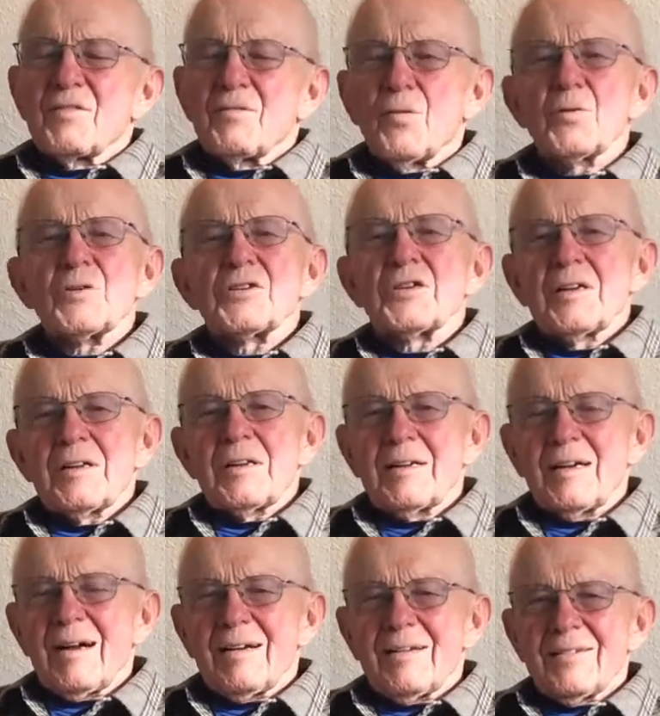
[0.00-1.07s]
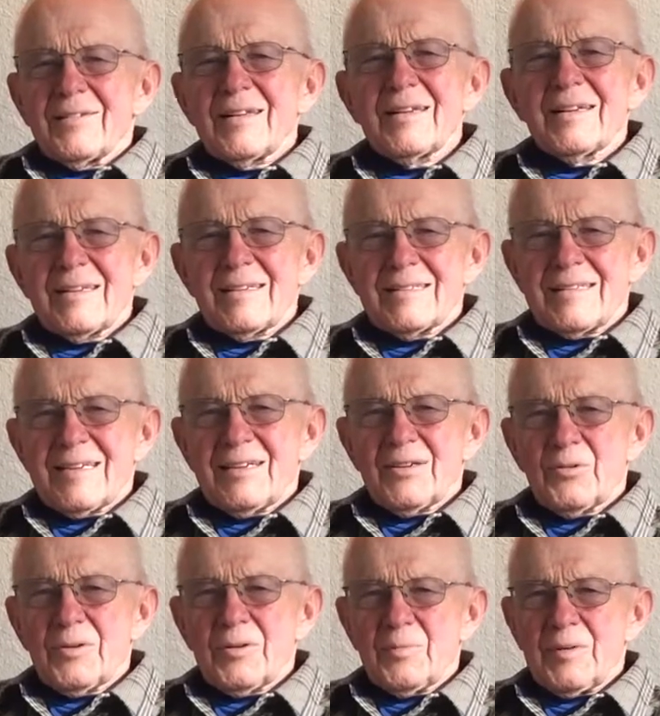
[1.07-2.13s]
Fortunately, Linda is here
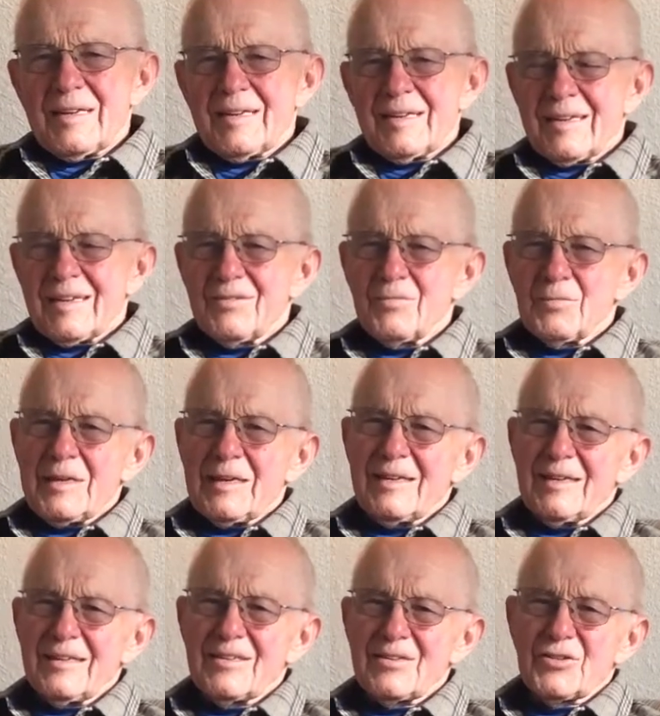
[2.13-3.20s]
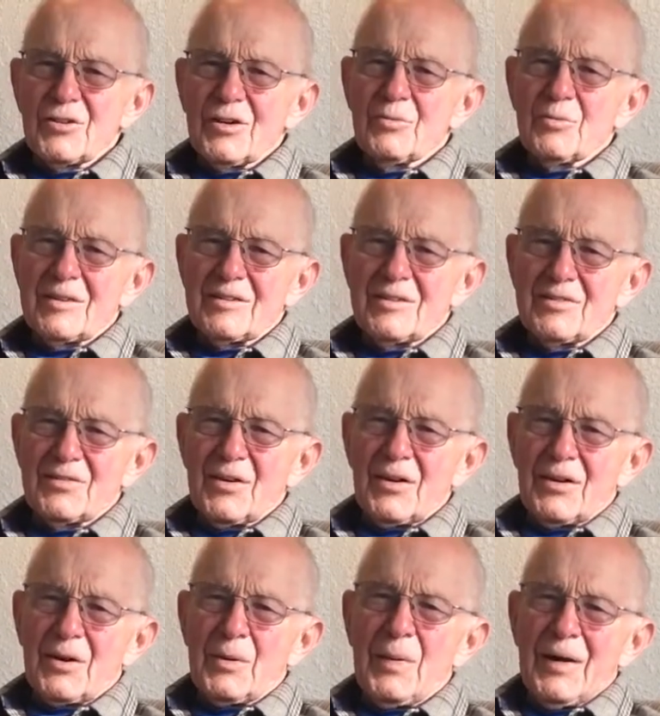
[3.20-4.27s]
with me to give me hints on what to
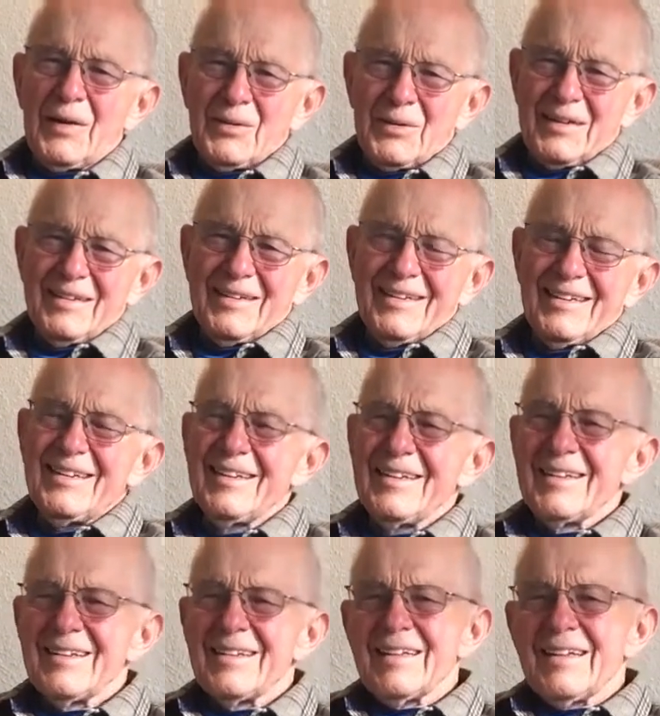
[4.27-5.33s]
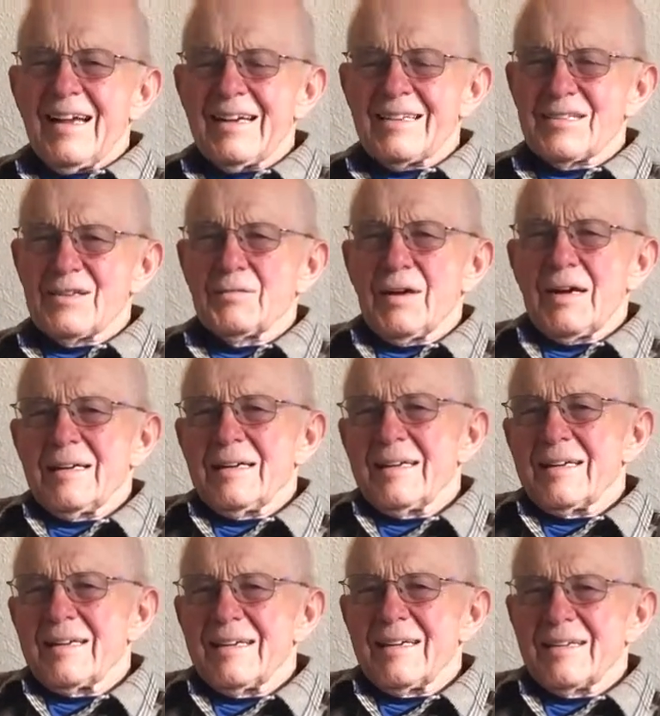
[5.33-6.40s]
talk about, as if I
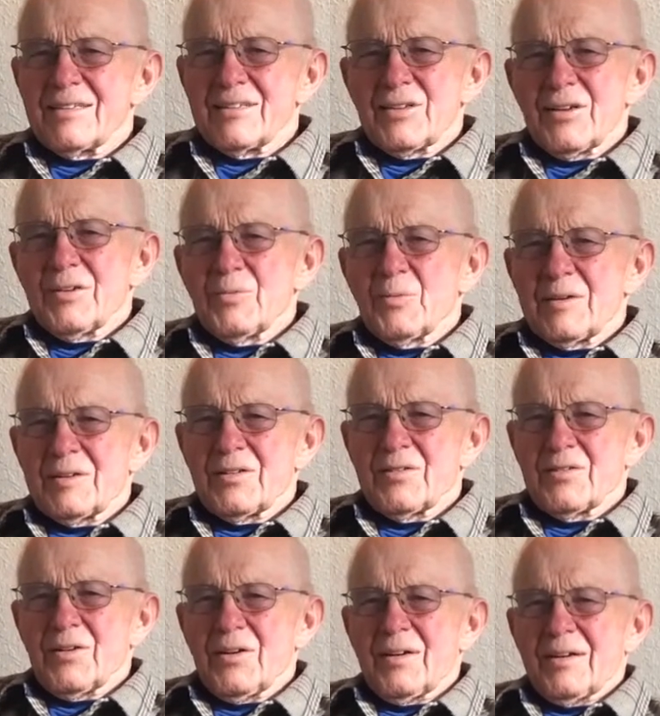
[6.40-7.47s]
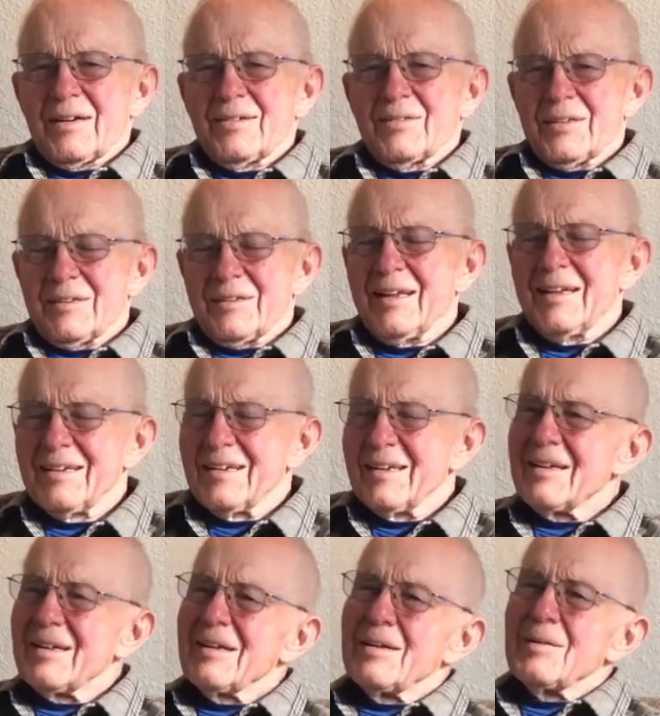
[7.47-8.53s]
needed hints on what to talk with.
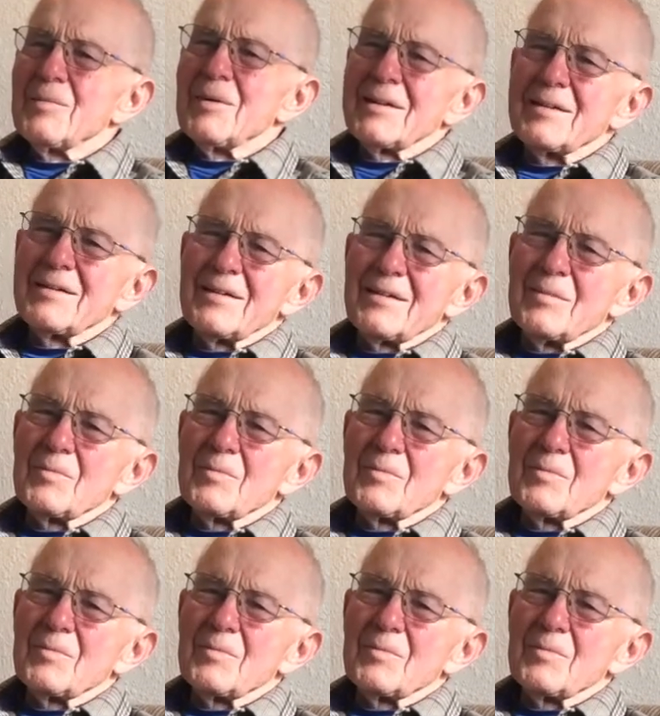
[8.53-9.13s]
But